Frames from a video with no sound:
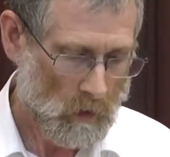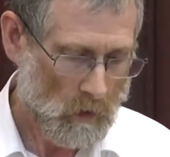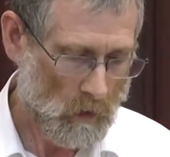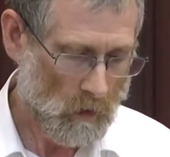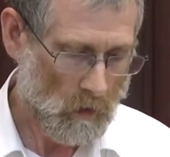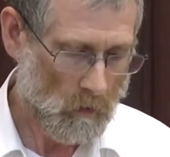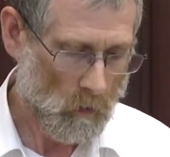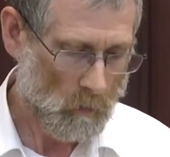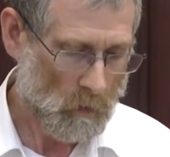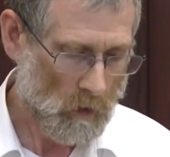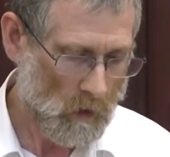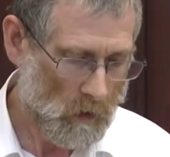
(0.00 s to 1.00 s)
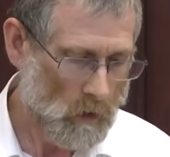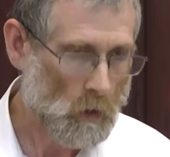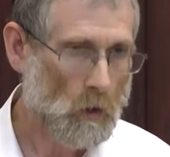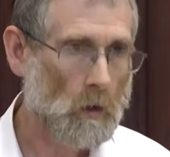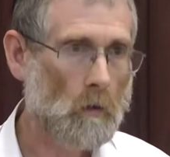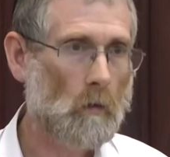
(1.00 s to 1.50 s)
is that the
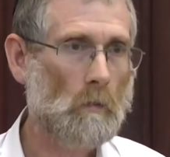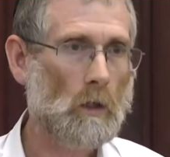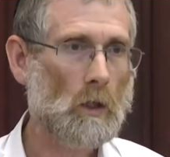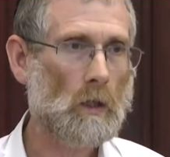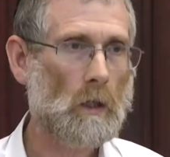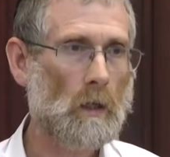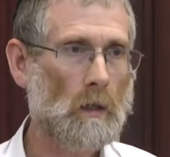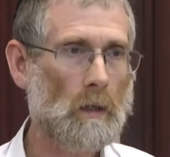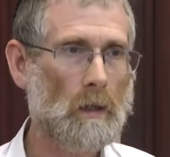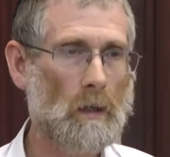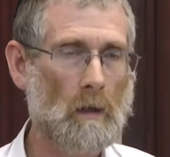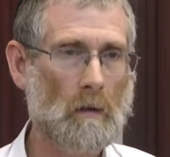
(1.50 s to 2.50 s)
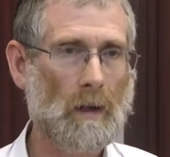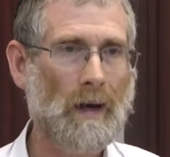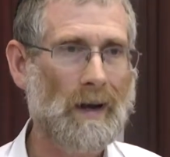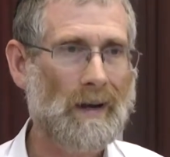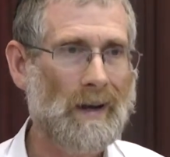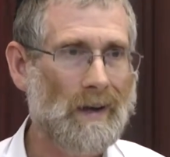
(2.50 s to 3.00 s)
procedure in the Mishnah is
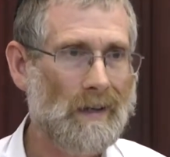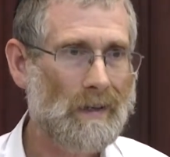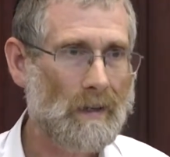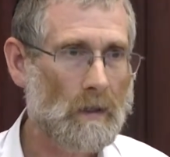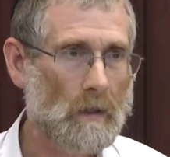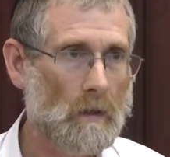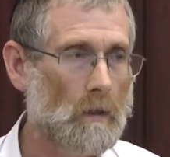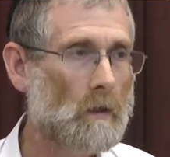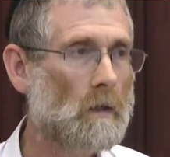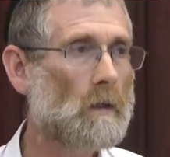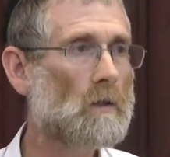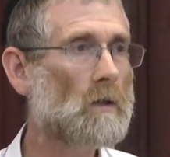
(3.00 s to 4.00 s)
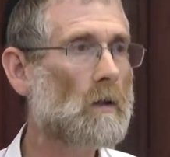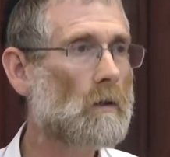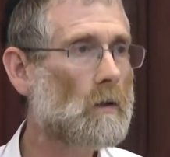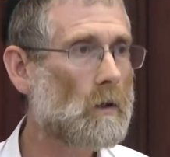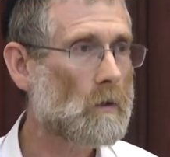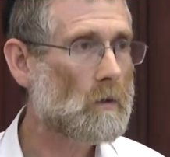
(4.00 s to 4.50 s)
halachic, it is
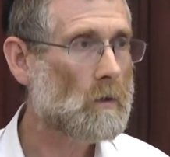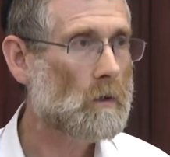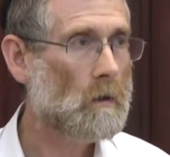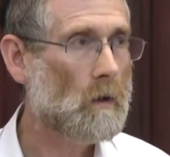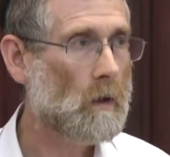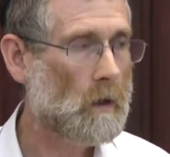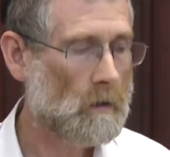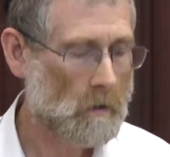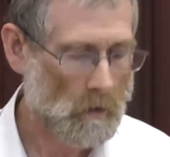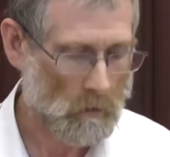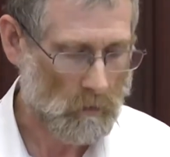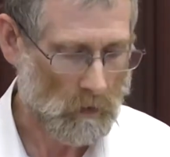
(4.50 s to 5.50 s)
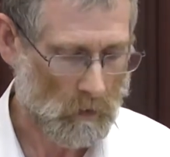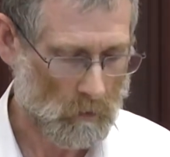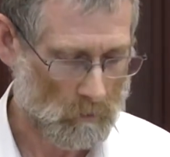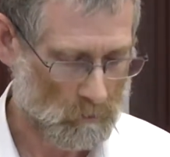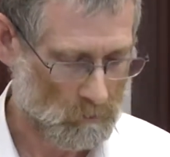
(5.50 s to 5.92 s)
not scientific.